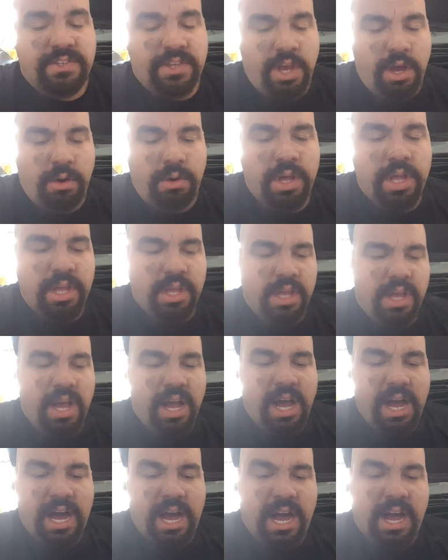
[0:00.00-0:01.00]
So
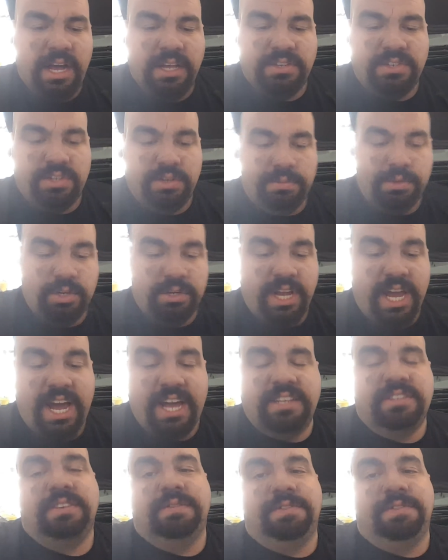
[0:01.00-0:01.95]
Subaru guys,